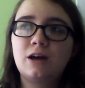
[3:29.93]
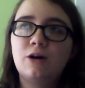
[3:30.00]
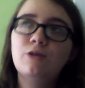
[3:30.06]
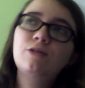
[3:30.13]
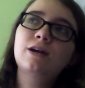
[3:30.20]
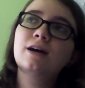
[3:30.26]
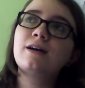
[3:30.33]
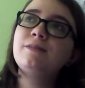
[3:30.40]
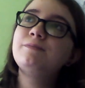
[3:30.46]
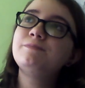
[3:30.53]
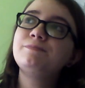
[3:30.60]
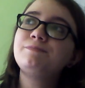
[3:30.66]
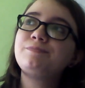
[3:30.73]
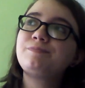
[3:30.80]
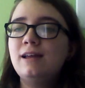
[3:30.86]
okay.
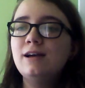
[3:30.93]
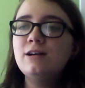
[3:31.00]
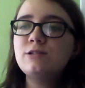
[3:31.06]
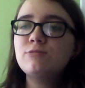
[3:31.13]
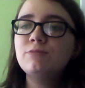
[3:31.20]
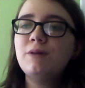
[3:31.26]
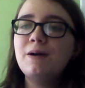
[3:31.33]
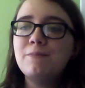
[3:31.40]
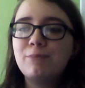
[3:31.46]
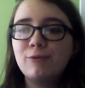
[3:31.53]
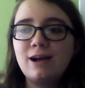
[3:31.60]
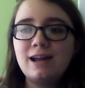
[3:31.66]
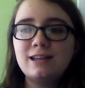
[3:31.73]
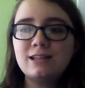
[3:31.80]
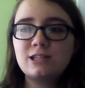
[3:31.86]
Here's where my
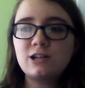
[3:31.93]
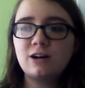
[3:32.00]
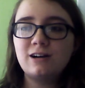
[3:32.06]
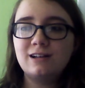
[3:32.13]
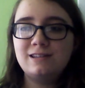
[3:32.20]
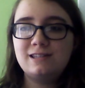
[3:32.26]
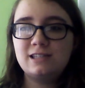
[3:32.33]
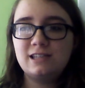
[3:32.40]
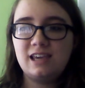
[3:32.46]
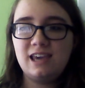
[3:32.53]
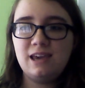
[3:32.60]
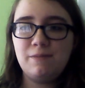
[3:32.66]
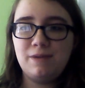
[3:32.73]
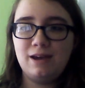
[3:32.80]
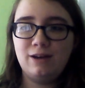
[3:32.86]
brain started
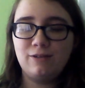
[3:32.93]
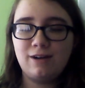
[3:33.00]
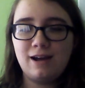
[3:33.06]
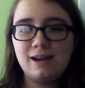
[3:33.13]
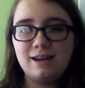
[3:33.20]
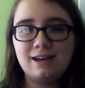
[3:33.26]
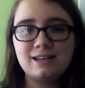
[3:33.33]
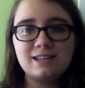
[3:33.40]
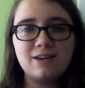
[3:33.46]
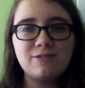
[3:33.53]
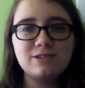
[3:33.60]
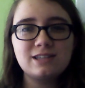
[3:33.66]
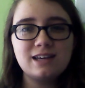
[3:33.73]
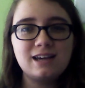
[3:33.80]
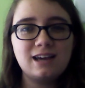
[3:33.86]
scheming, right? Because I
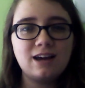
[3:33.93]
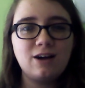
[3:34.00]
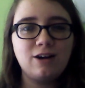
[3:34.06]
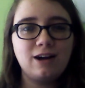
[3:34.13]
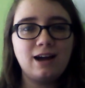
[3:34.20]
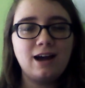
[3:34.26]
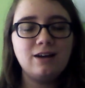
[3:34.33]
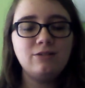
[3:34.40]
was like, all right,